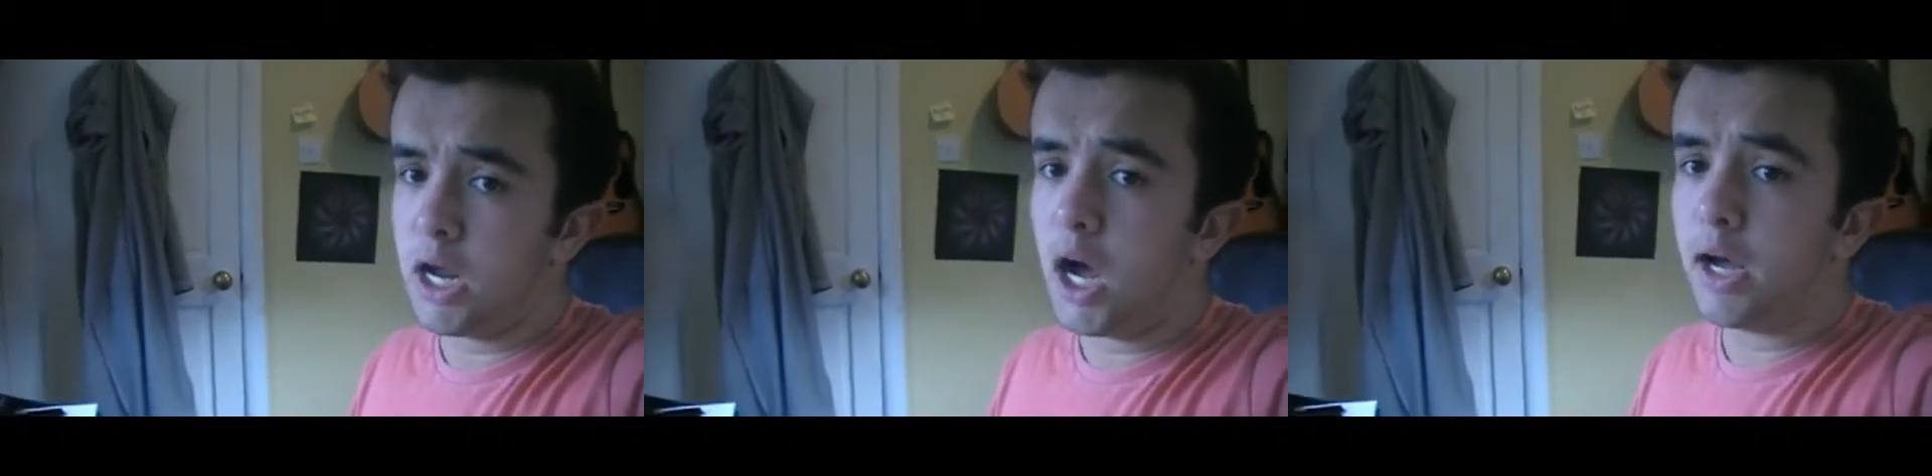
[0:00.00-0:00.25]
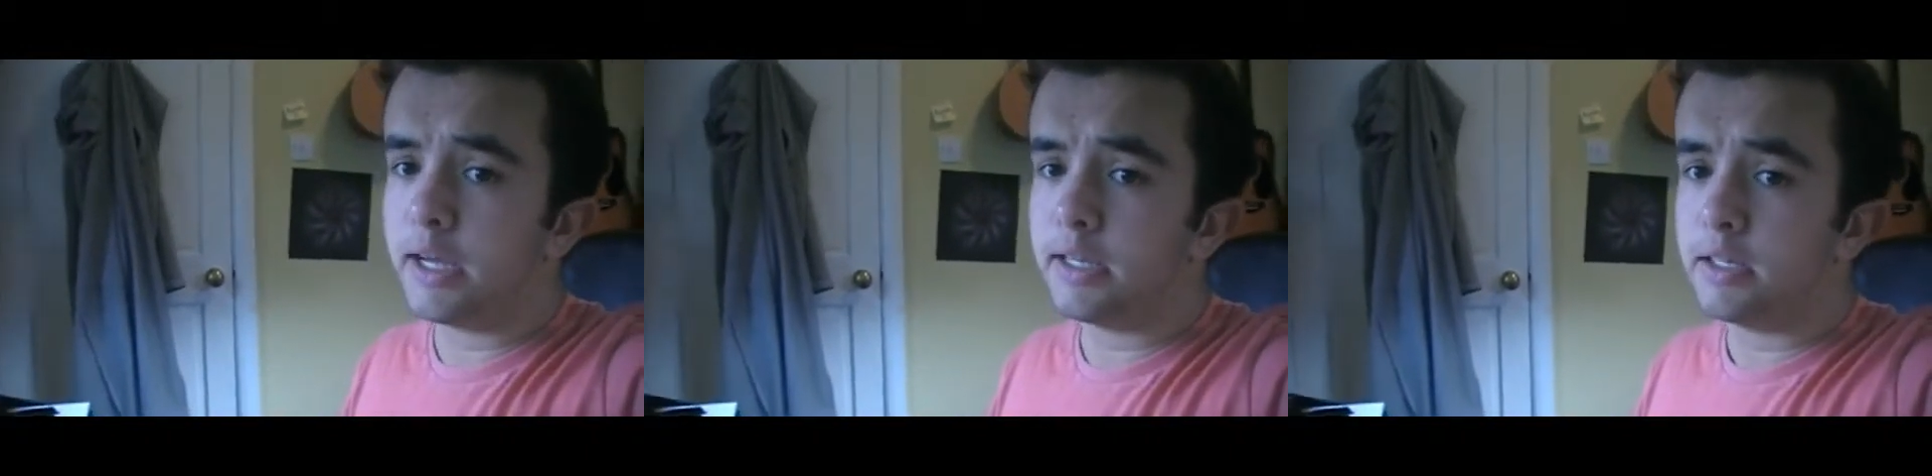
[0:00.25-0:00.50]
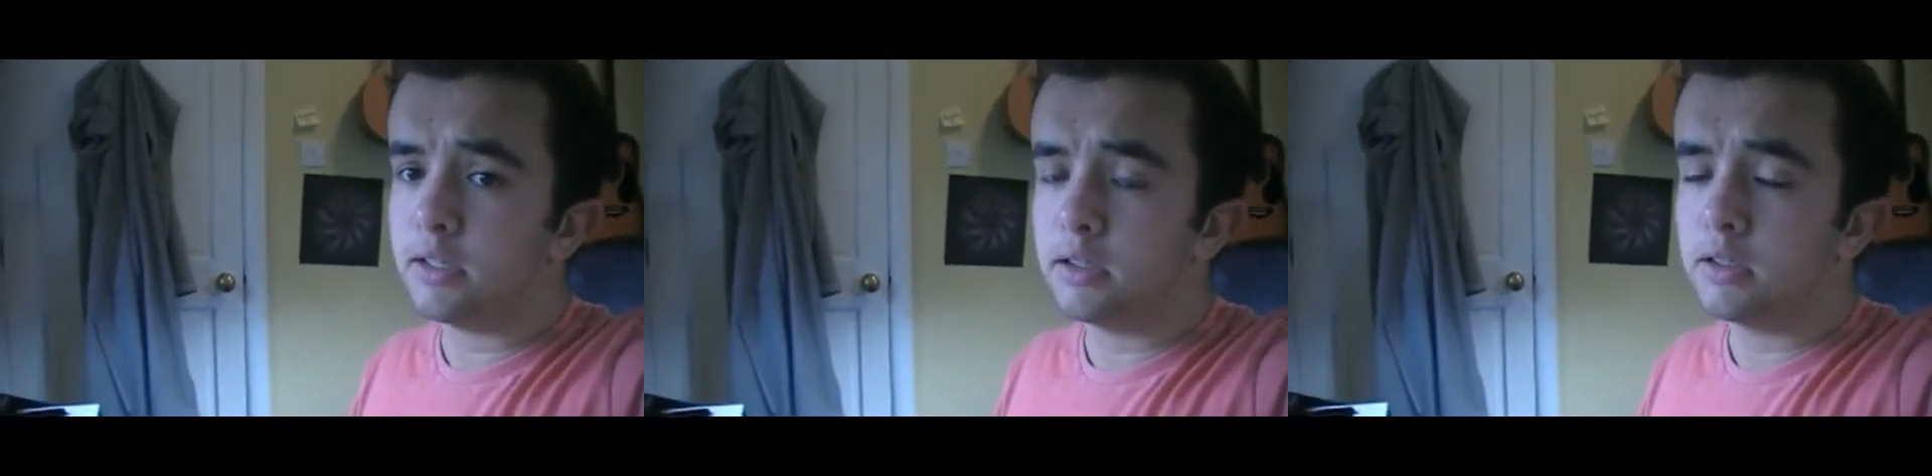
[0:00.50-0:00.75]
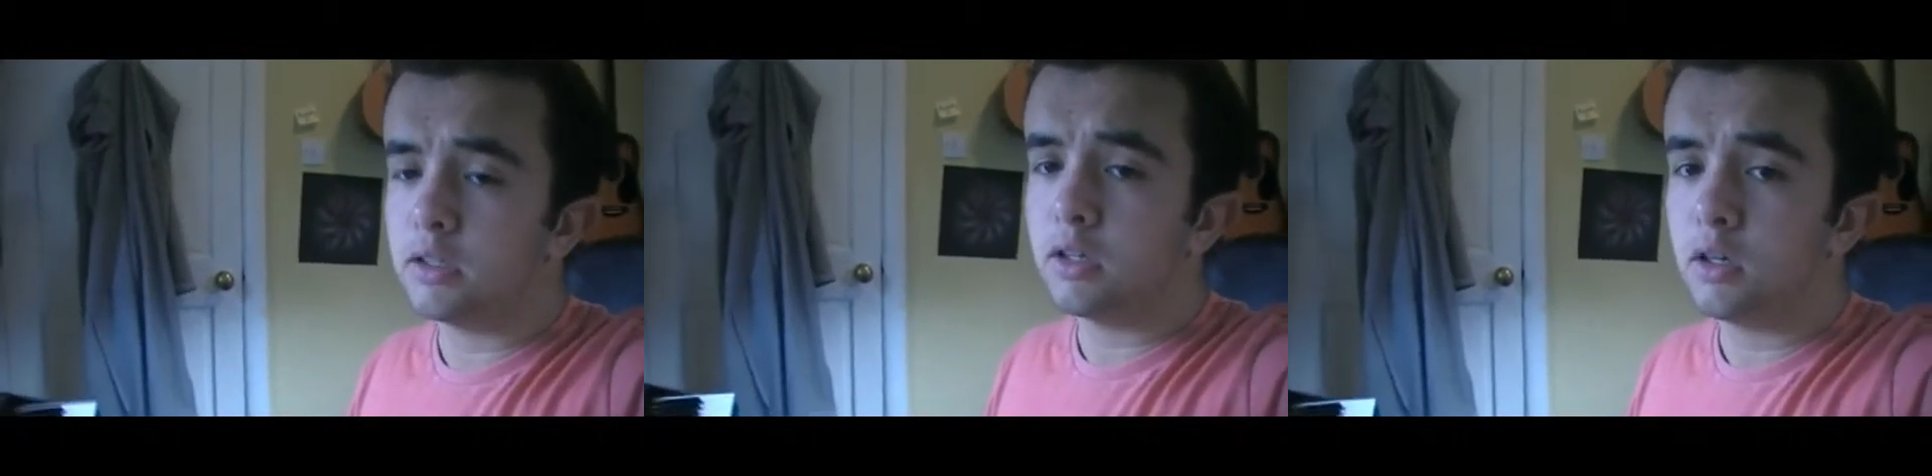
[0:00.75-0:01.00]
die.
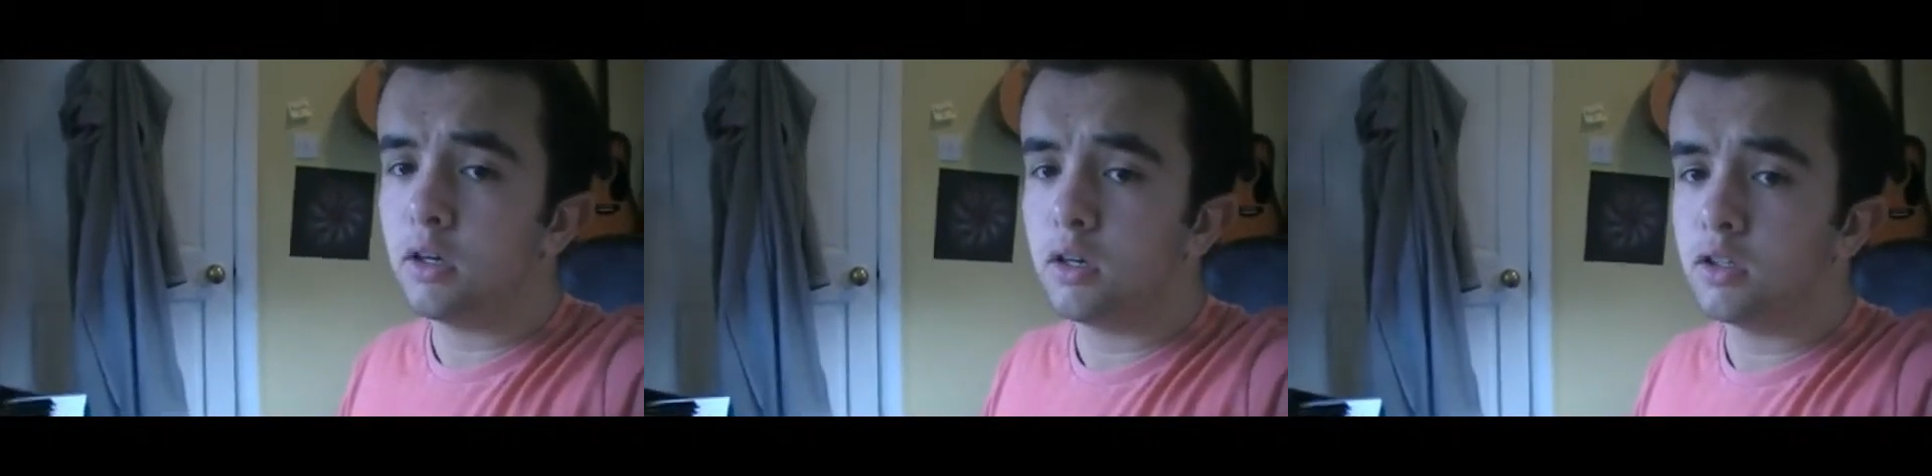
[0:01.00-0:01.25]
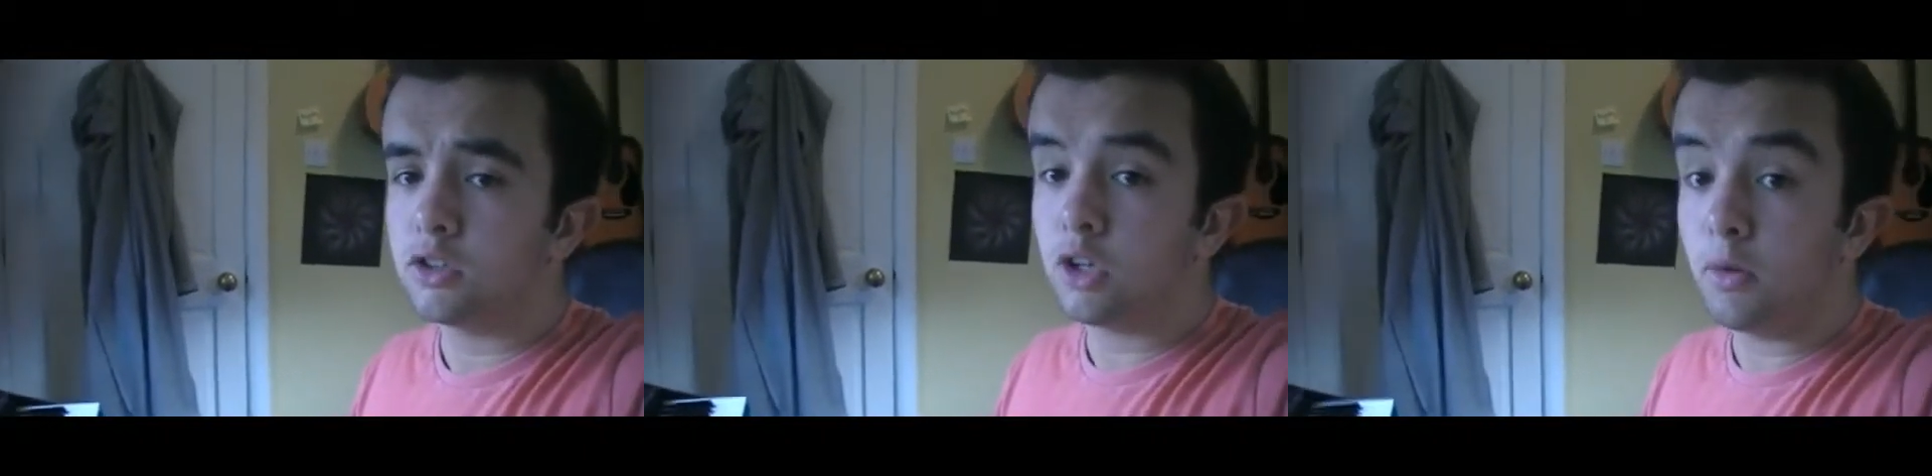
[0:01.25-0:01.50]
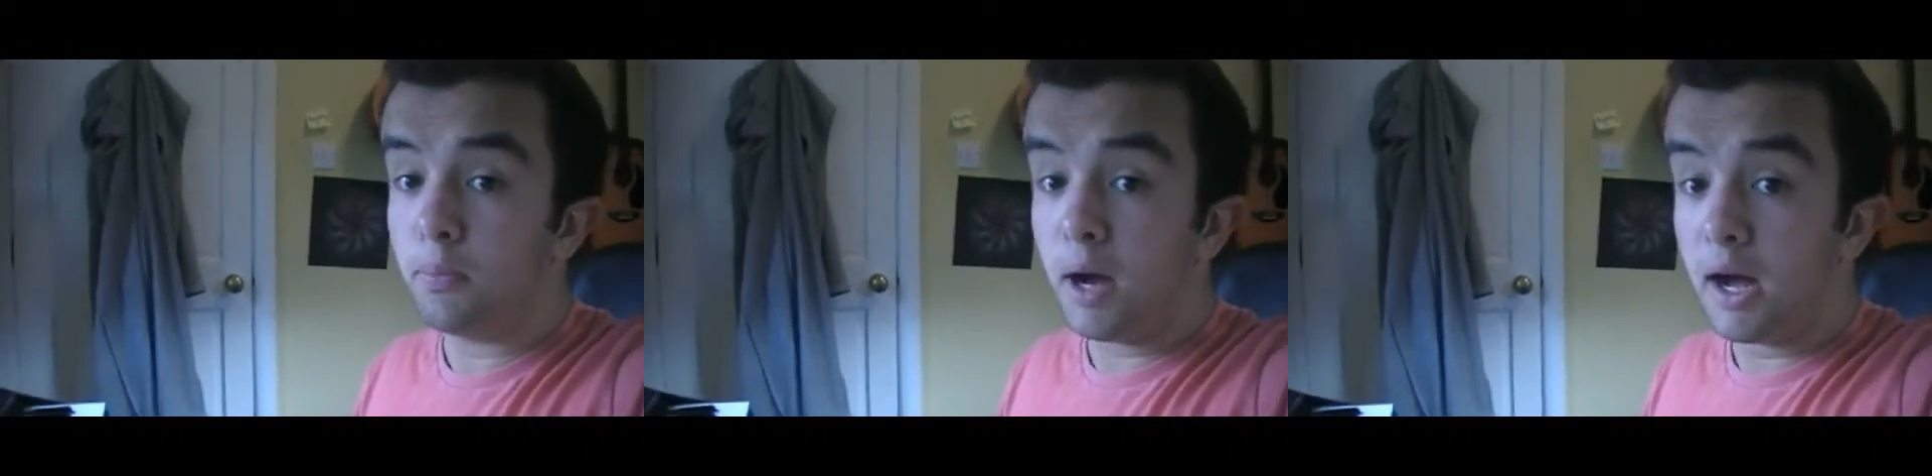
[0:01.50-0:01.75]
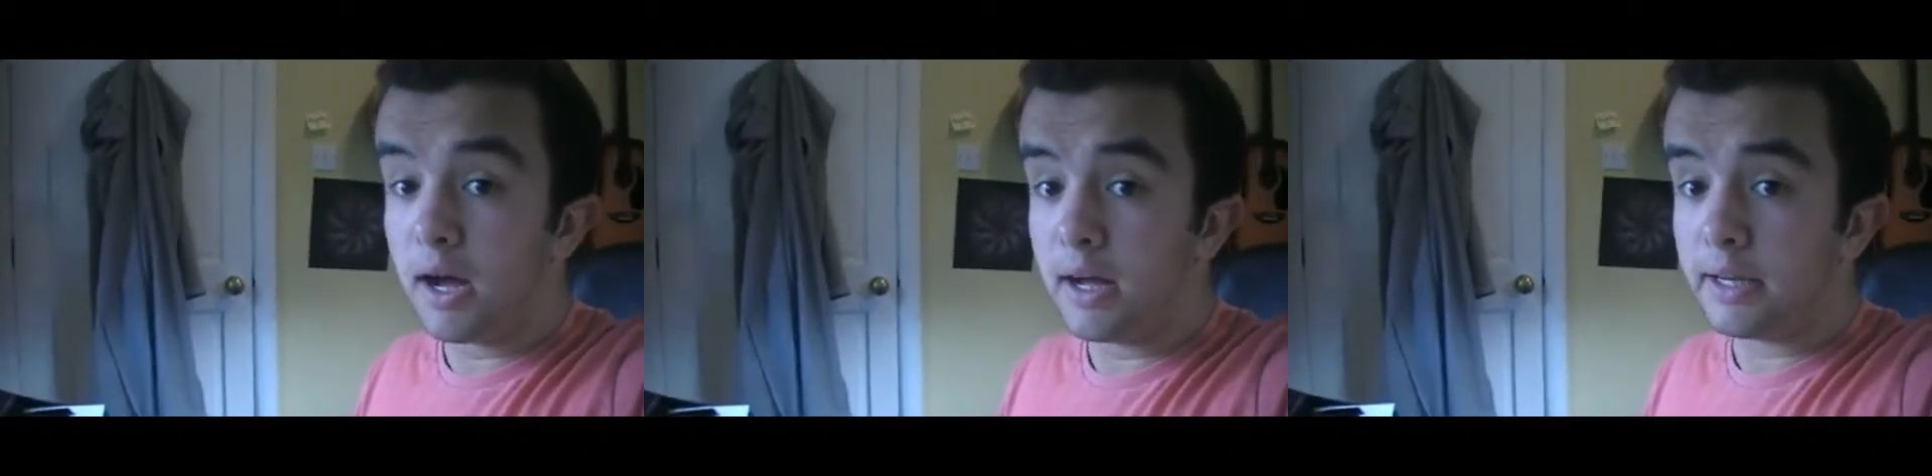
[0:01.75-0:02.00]
So
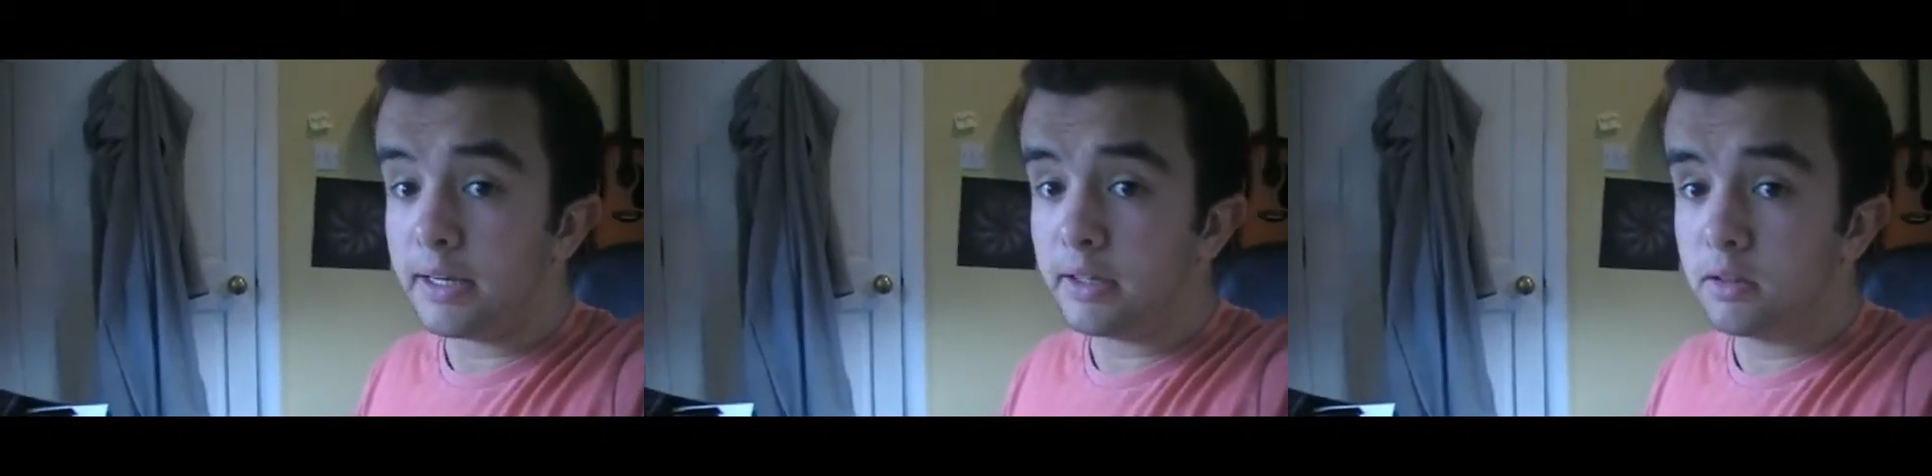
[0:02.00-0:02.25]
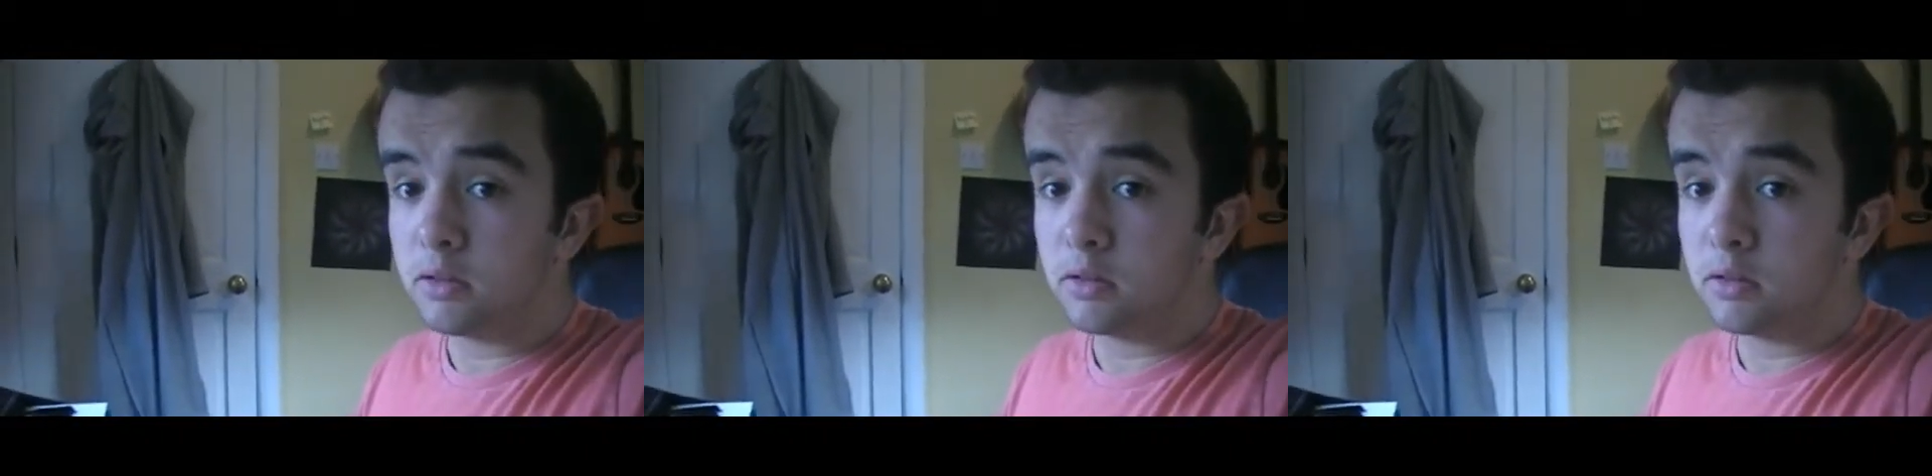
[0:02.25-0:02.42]
bye.